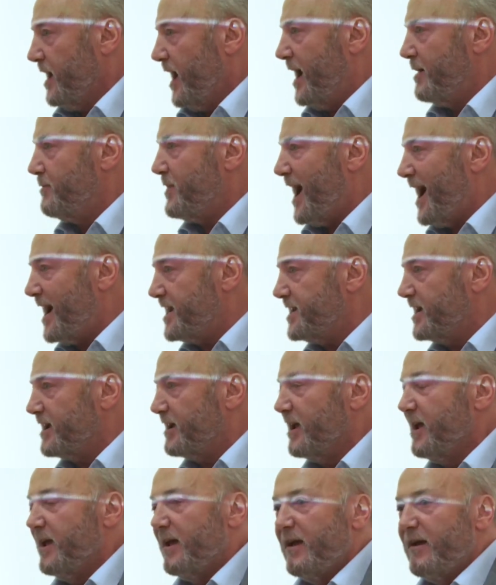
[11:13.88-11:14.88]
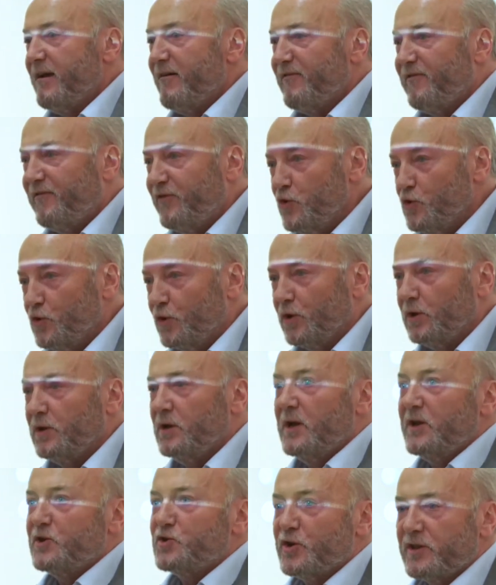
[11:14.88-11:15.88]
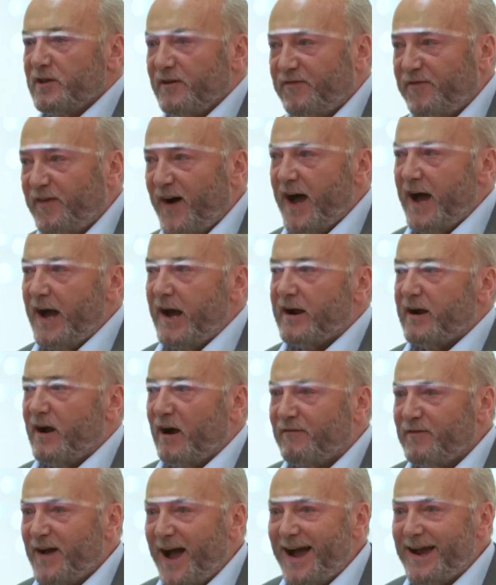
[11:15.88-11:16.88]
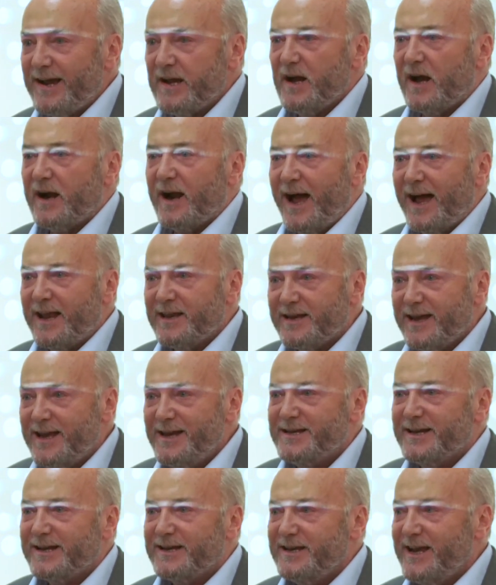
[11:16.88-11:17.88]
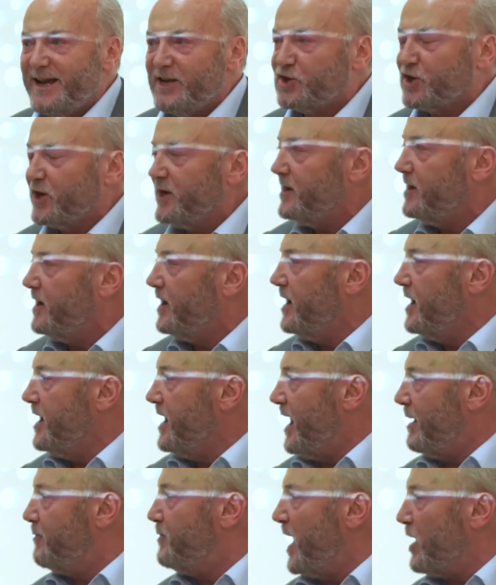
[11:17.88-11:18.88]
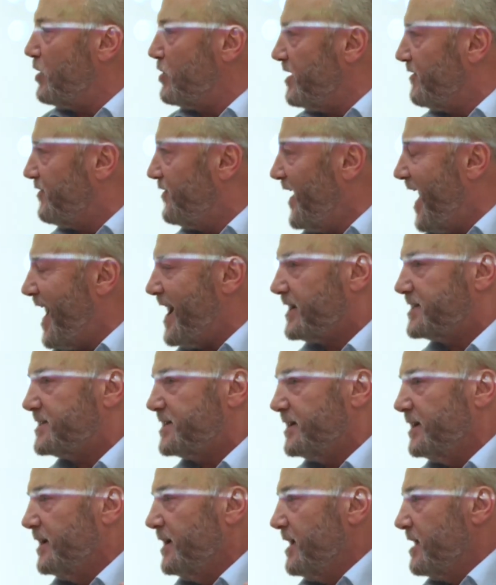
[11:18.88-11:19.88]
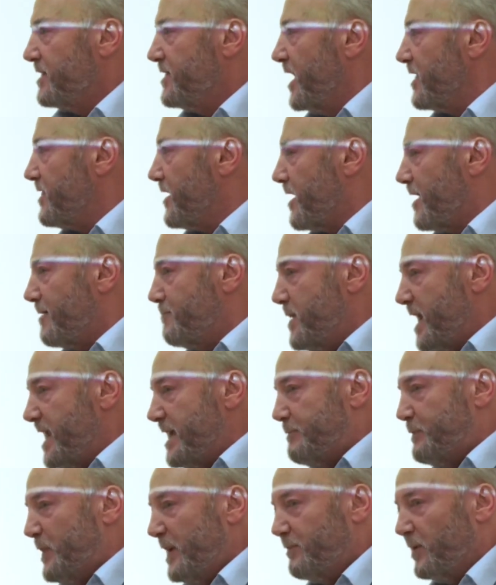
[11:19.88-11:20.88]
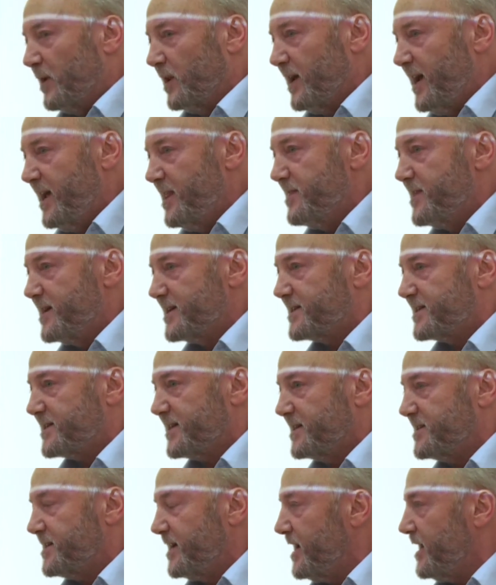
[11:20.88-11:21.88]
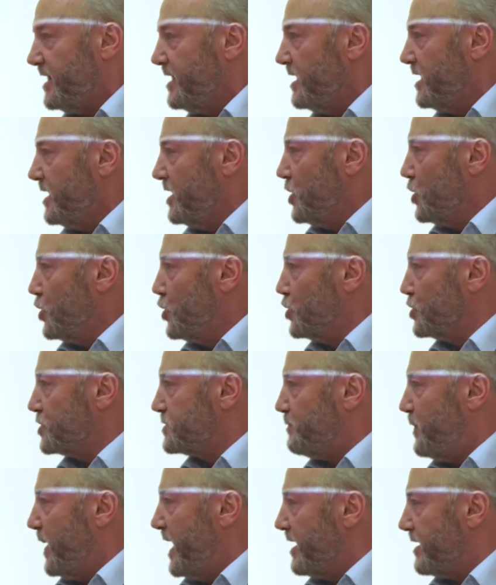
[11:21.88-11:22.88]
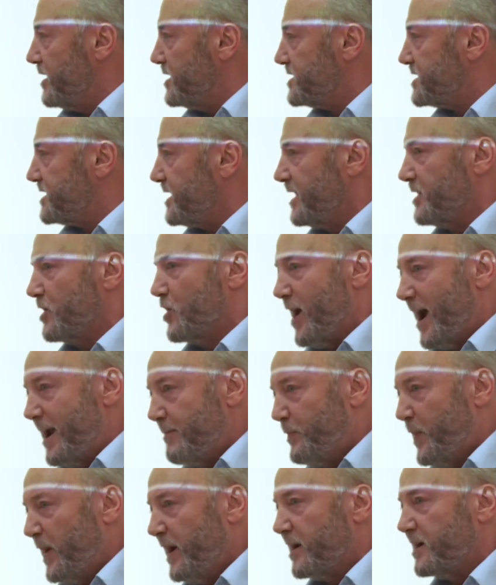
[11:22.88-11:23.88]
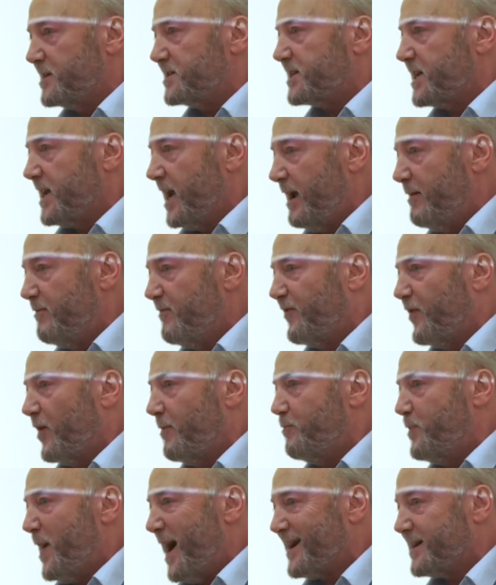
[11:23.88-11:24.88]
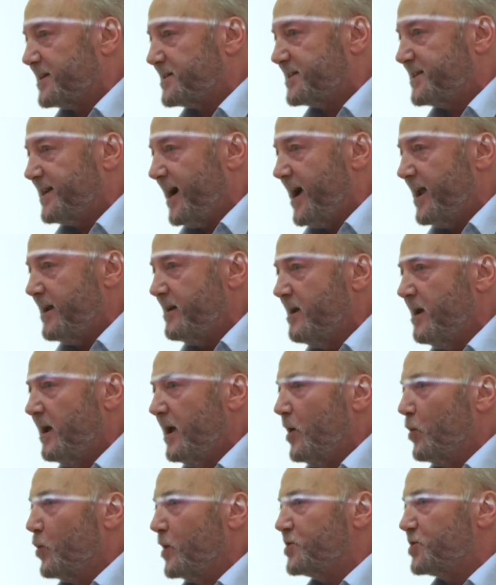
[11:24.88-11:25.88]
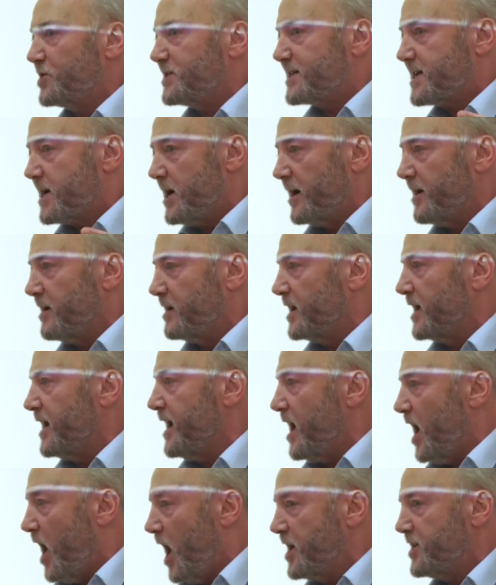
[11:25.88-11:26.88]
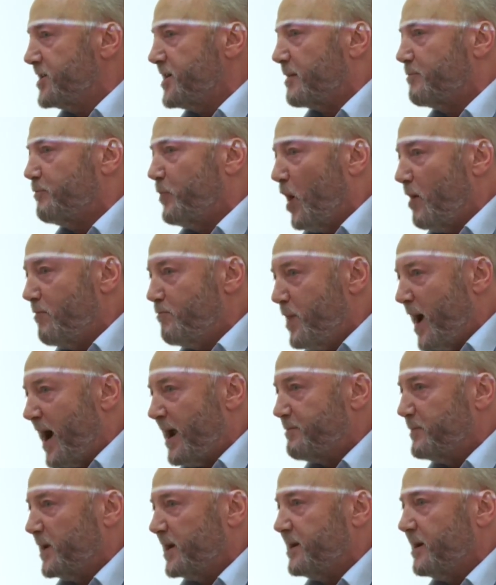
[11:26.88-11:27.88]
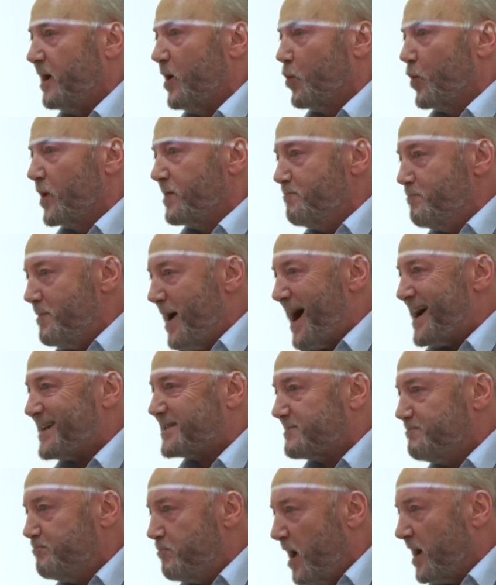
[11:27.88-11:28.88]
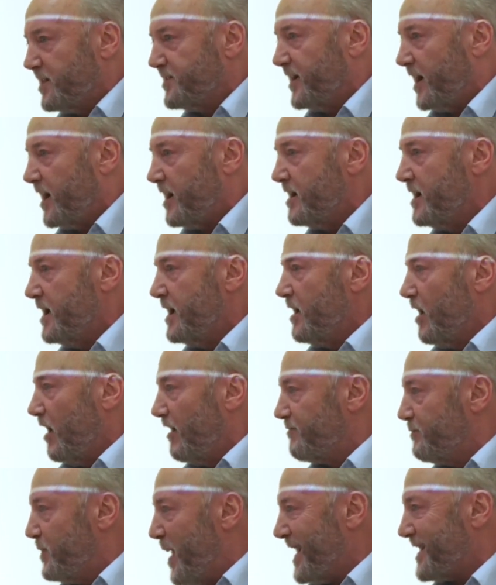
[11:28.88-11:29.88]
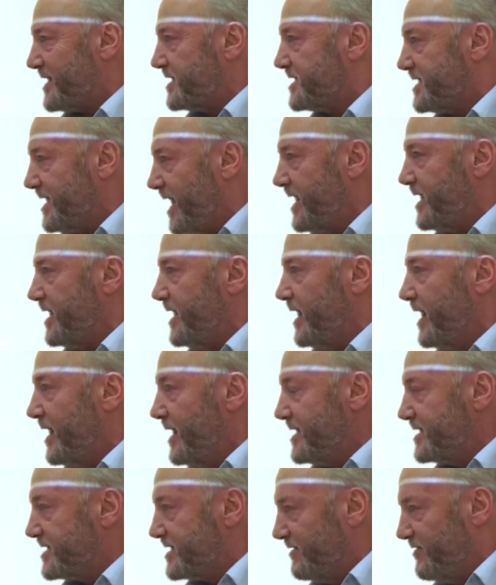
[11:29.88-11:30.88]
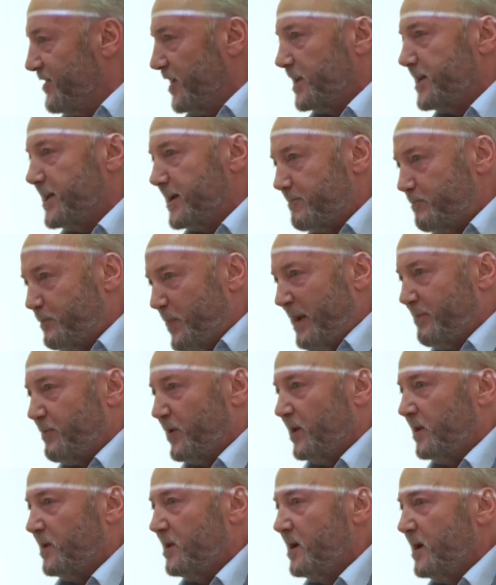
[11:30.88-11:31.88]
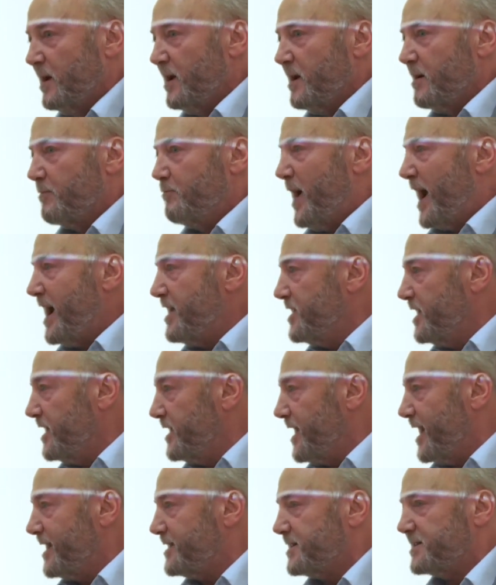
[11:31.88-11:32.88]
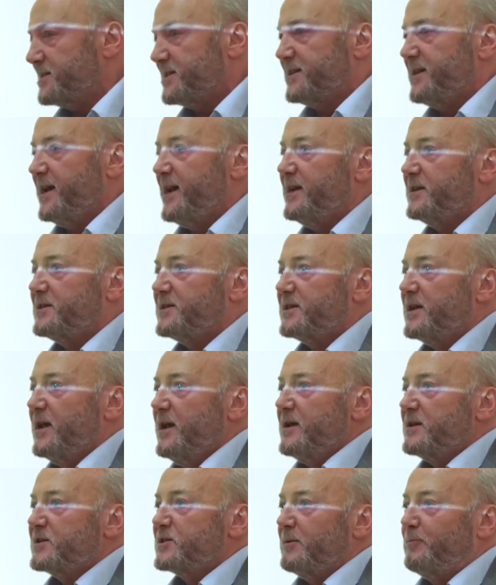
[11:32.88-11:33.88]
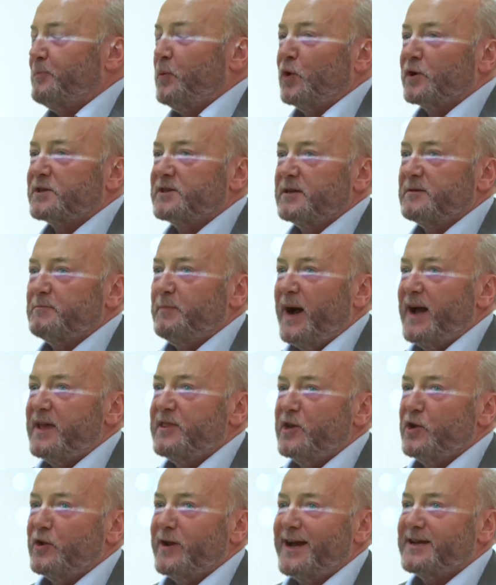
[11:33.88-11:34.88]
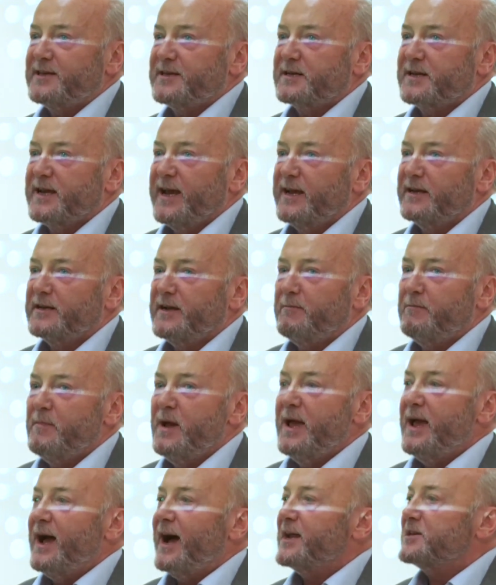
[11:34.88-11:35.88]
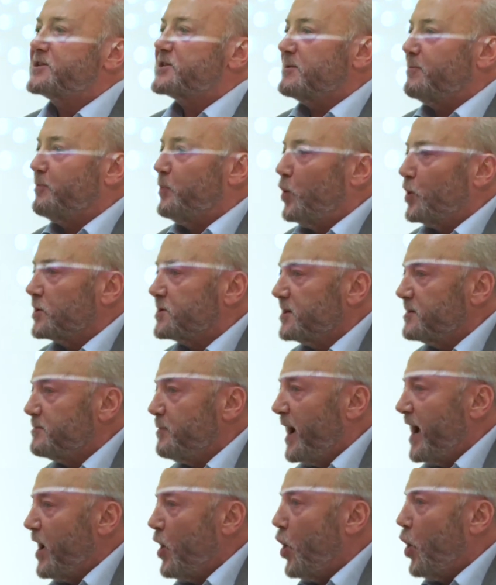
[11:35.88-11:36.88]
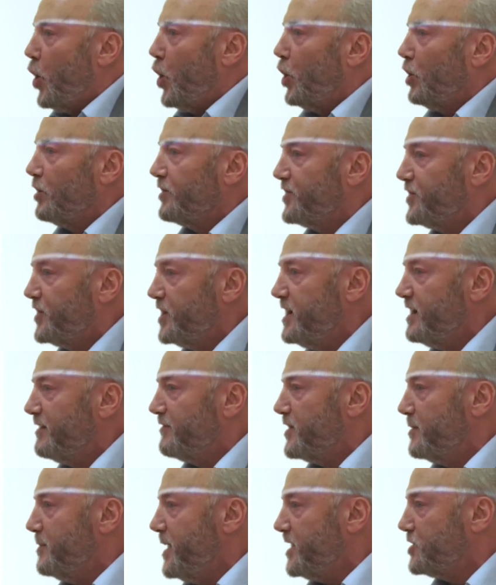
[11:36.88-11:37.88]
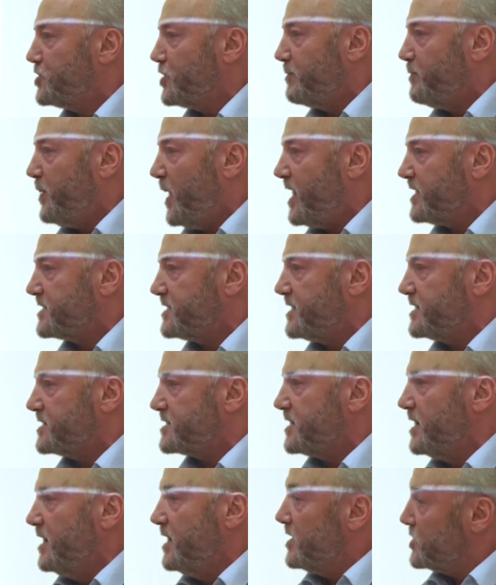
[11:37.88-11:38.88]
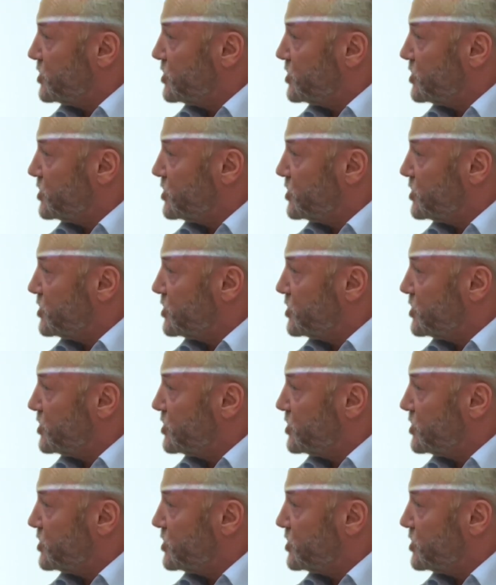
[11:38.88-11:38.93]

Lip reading: I'm adding fuel to the fire of anger and indignation about the fact that there are many people in this city whose parents and grandparents came from Pakistan, which is currently under bombardment with mass murder of Pakistani civilian people by the United States, supported by the United Kingdom, and supported by all 3 of the major parties.